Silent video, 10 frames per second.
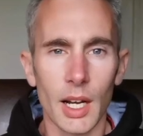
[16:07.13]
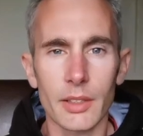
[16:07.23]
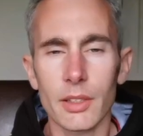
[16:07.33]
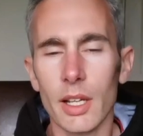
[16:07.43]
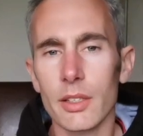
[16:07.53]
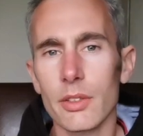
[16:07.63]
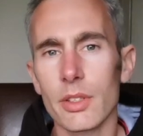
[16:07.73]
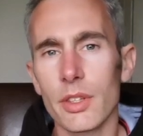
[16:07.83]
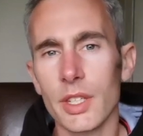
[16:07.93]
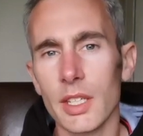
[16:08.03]
I'd like you
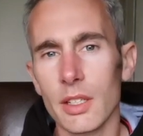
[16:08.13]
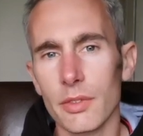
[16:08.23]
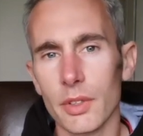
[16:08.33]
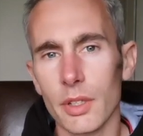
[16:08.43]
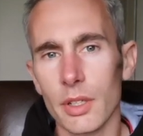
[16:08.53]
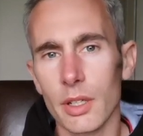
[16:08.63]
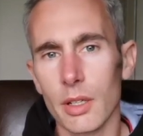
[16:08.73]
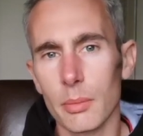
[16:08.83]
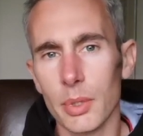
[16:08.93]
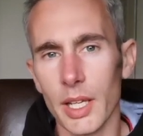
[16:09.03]
to think of a
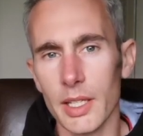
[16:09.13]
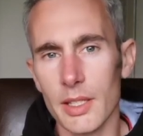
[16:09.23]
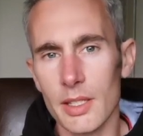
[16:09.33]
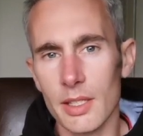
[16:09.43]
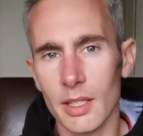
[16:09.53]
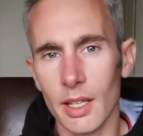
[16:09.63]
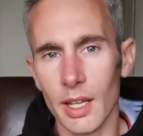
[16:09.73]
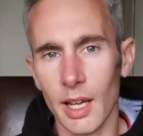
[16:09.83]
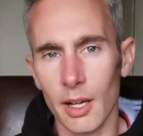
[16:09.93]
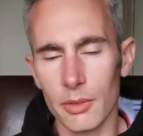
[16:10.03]
place
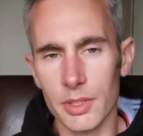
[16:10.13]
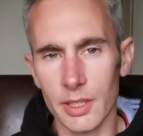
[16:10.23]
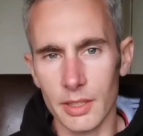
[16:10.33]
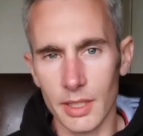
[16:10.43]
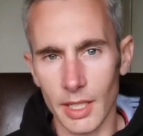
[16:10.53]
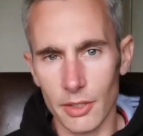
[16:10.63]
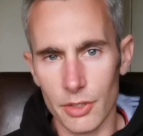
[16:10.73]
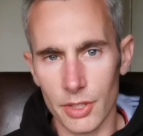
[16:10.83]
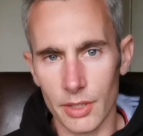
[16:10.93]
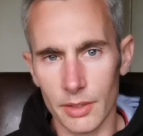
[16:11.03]
out in
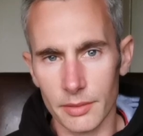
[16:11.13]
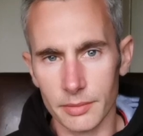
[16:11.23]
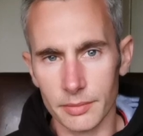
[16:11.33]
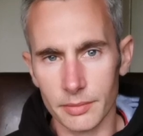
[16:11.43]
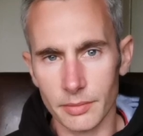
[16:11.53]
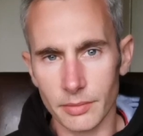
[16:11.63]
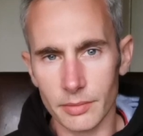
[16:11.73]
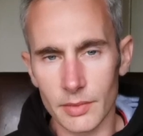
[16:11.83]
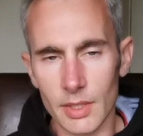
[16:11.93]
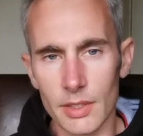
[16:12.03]
nature
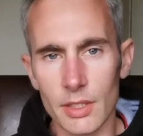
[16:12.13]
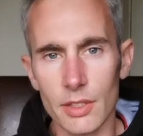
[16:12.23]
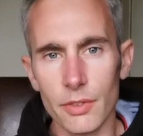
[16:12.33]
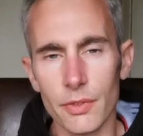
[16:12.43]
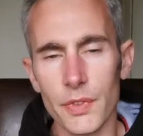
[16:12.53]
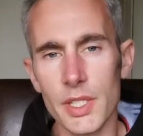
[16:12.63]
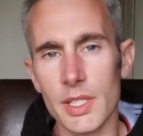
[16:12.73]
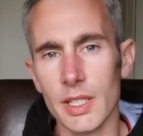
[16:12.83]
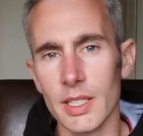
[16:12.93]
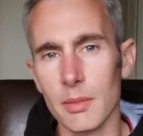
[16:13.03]
that you've
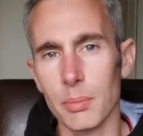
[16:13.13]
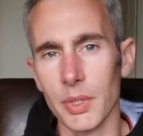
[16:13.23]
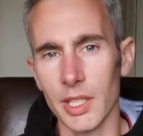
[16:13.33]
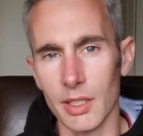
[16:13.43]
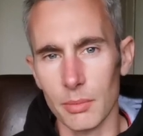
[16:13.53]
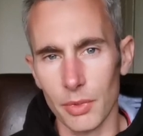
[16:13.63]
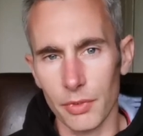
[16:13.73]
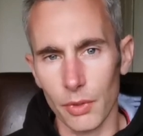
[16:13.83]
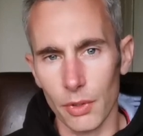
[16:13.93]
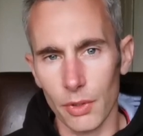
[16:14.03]
physically been
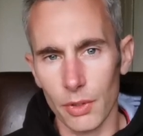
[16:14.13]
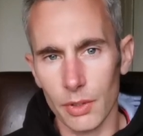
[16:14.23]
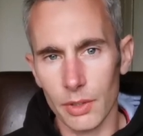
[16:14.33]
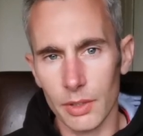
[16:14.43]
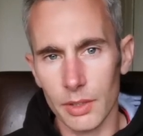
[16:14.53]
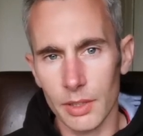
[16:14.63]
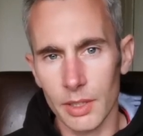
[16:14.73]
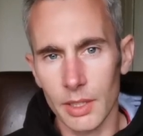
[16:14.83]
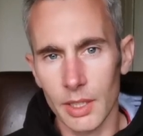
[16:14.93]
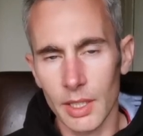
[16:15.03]
before.
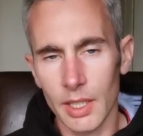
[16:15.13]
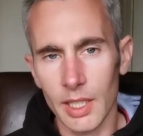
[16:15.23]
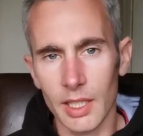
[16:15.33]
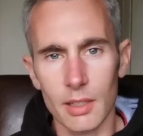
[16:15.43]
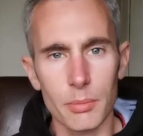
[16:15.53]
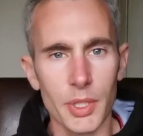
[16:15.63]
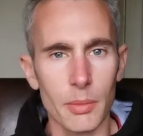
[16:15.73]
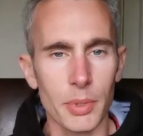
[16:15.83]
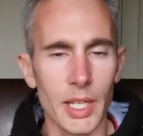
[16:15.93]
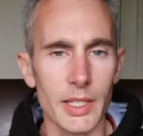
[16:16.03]
It can be
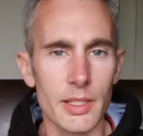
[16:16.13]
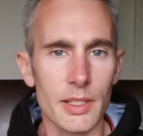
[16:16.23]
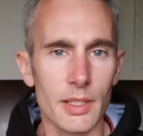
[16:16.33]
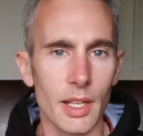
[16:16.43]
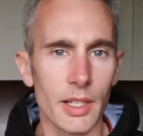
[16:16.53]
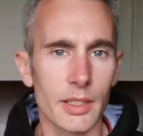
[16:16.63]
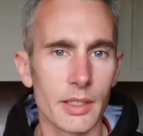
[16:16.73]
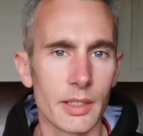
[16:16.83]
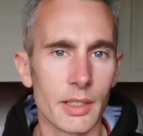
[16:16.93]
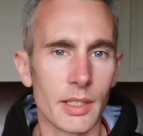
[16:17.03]
a place
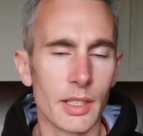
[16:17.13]
like